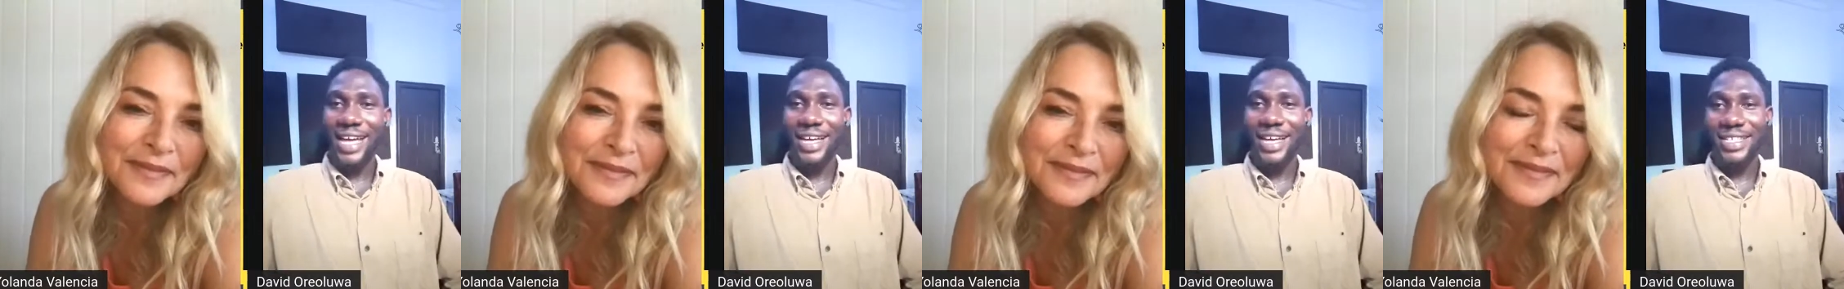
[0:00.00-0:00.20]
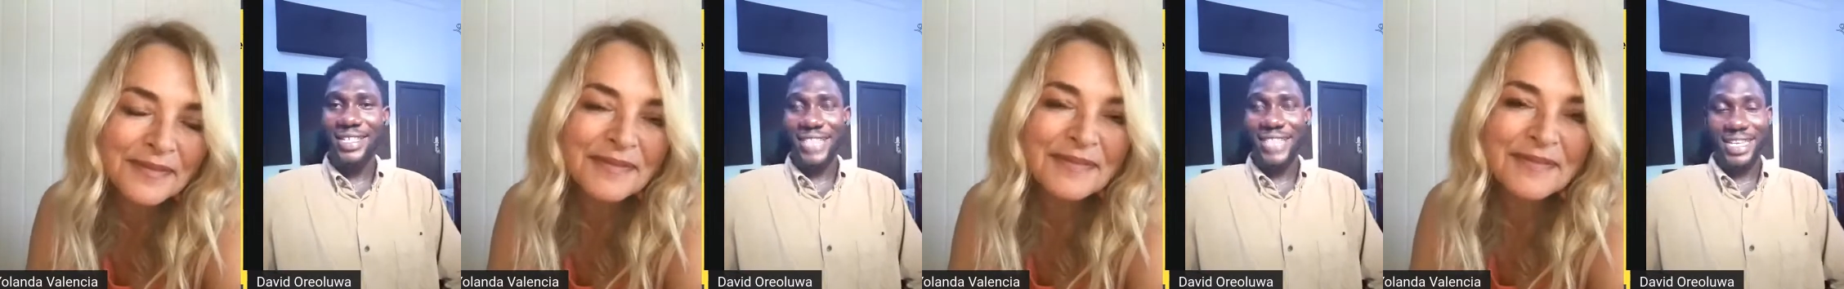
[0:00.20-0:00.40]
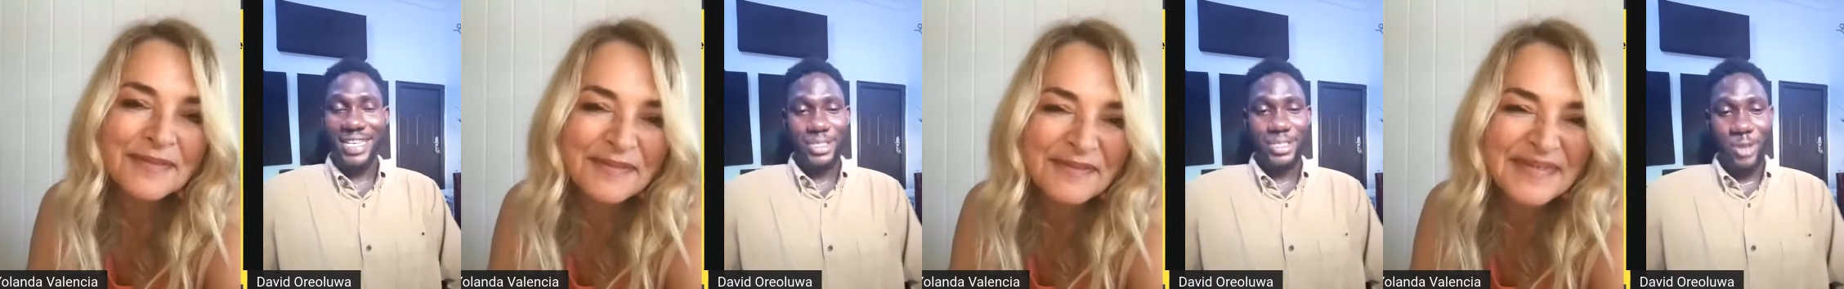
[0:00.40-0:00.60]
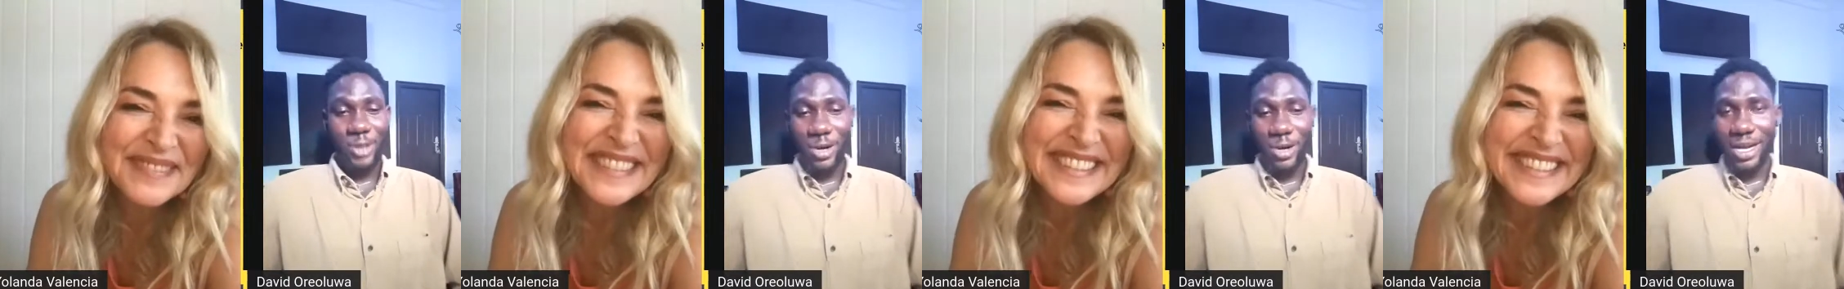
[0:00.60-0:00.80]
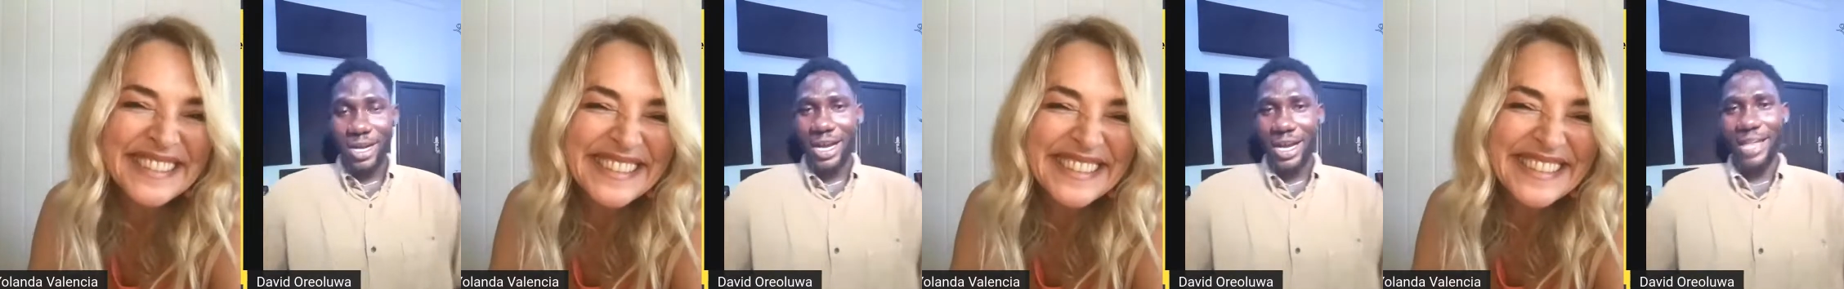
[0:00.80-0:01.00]
Speaker 1: than a
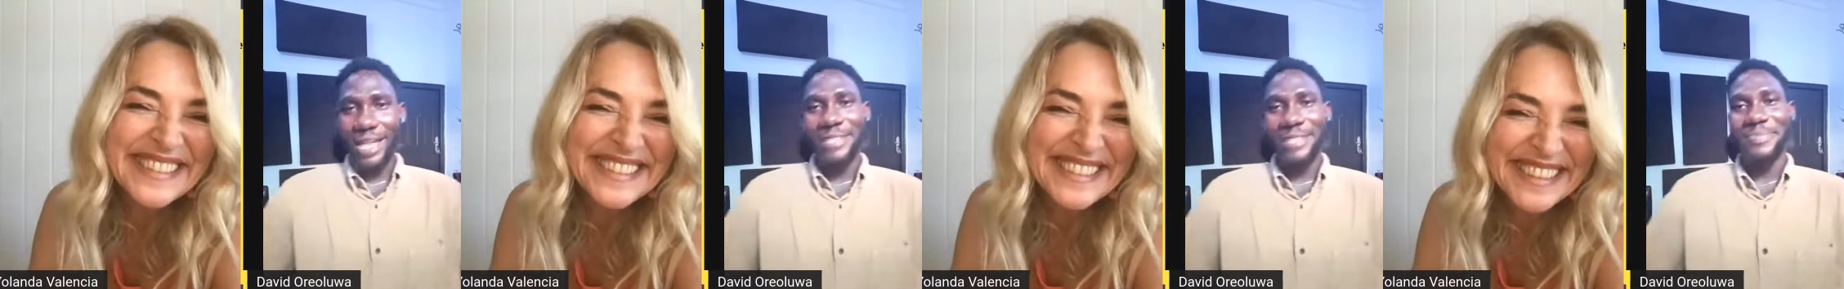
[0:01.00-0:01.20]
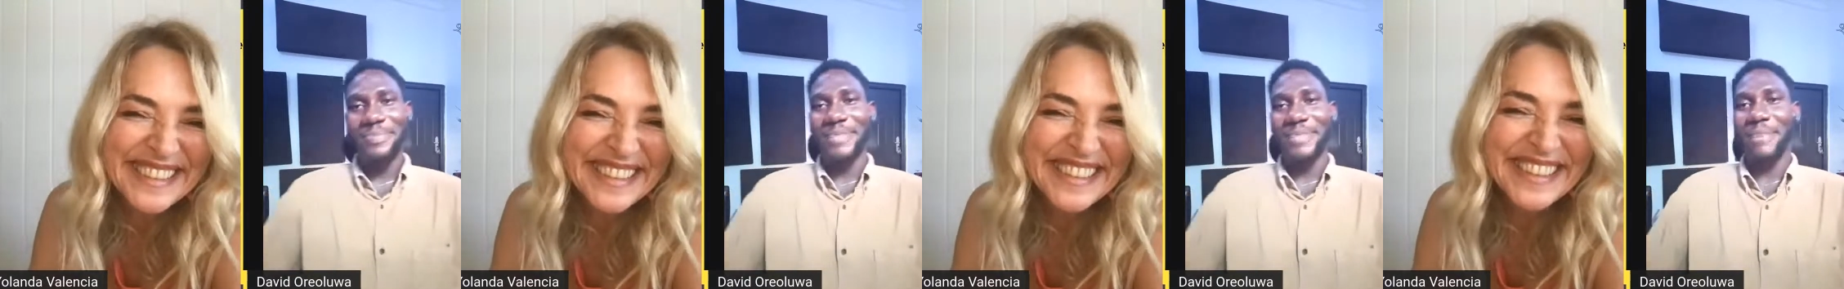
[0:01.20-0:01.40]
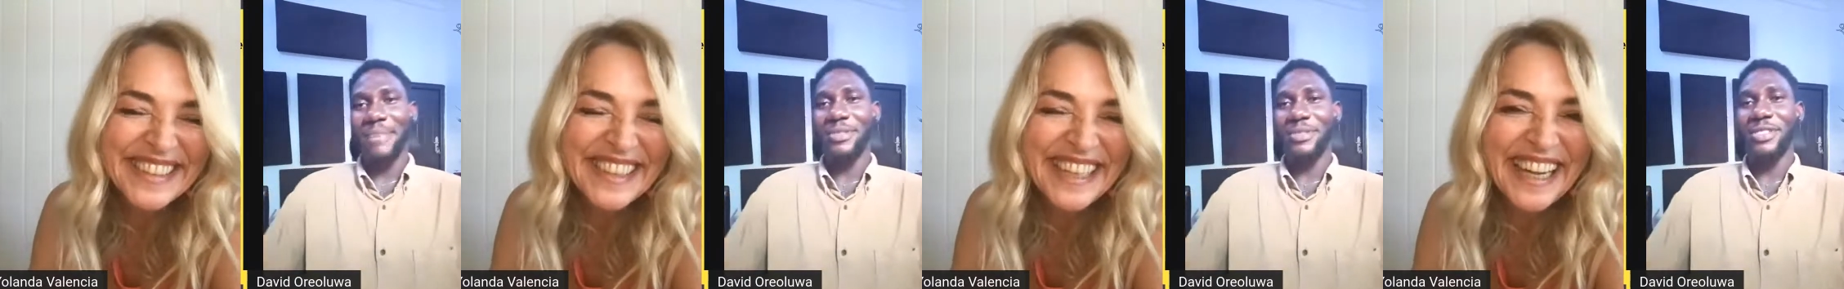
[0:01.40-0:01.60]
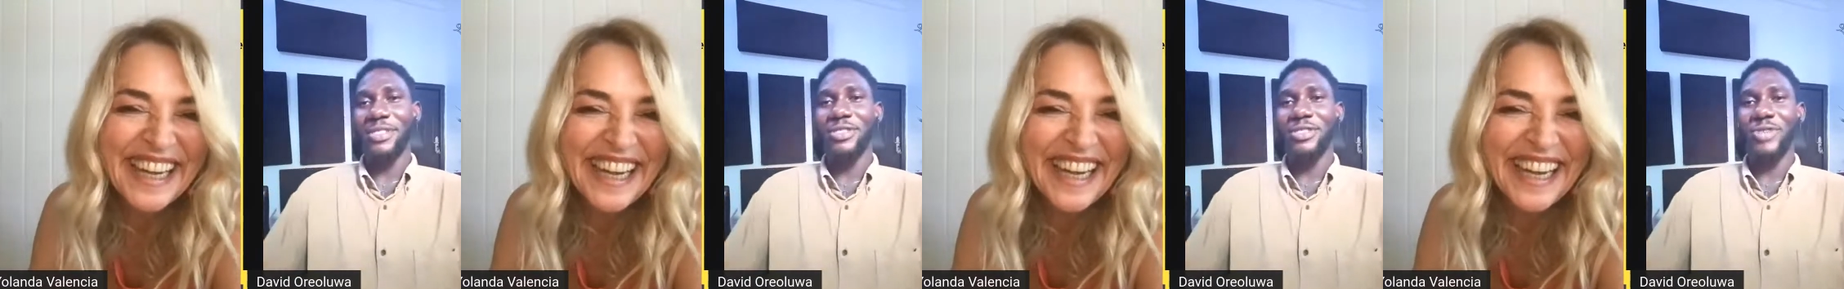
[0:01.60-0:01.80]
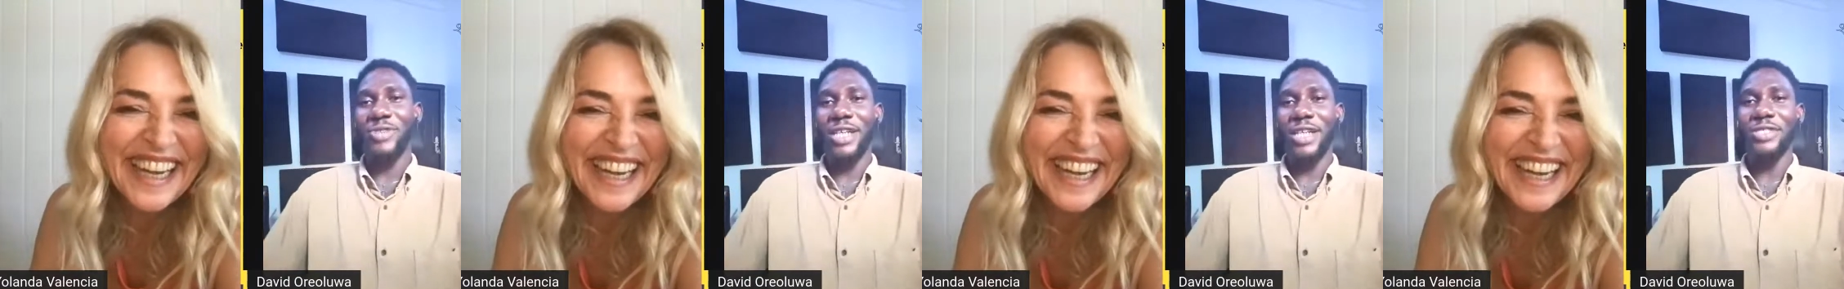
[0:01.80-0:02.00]
talker i'm just
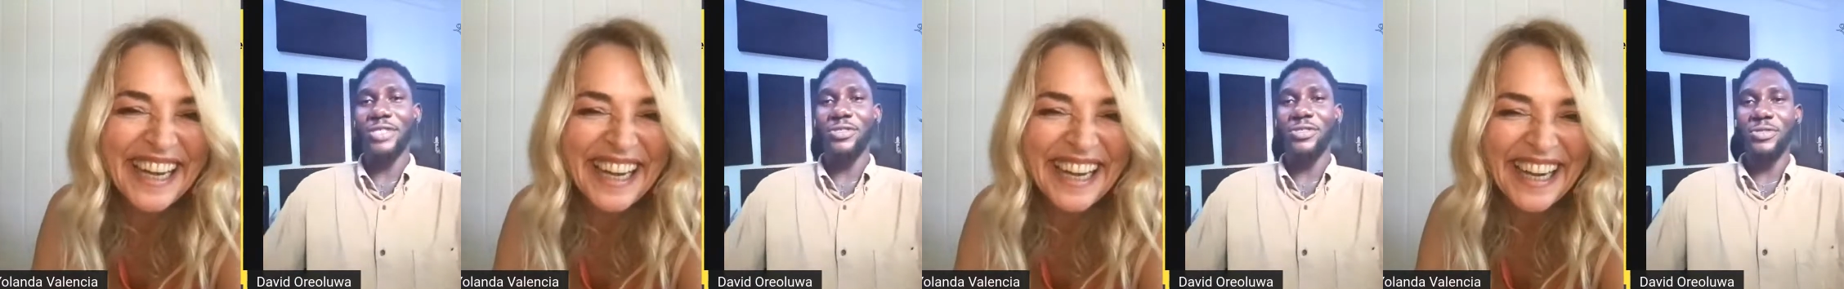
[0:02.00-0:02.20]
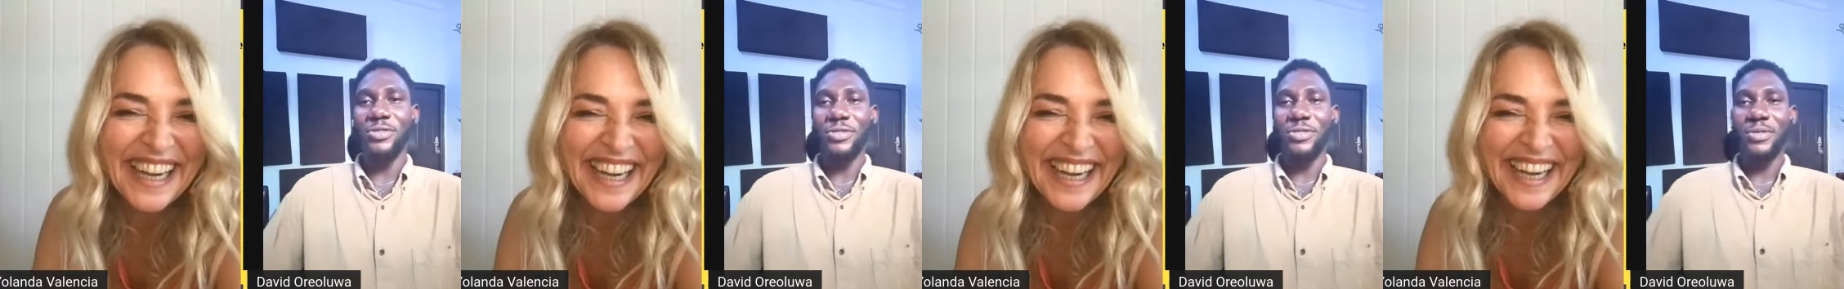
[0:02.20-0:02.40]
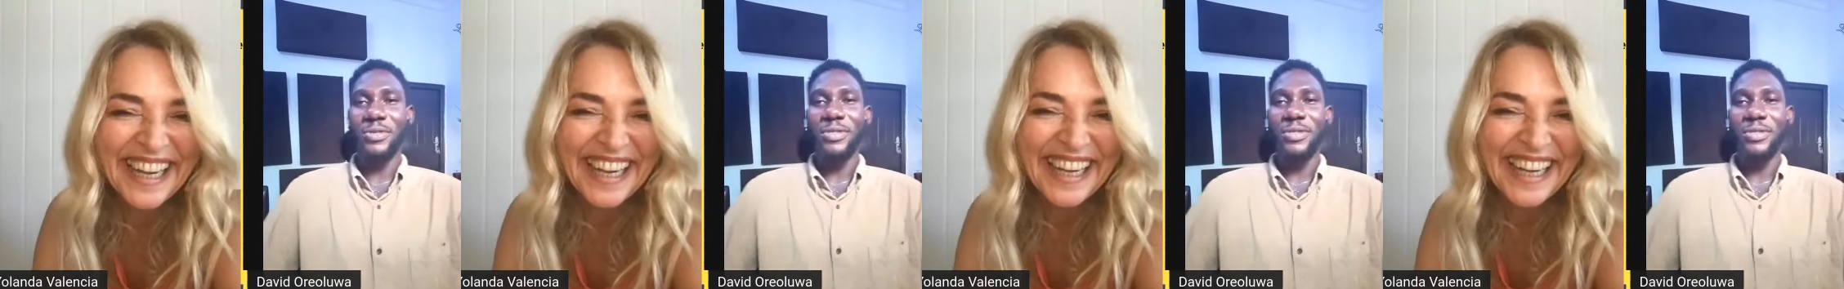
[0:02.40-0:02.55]
trying to you know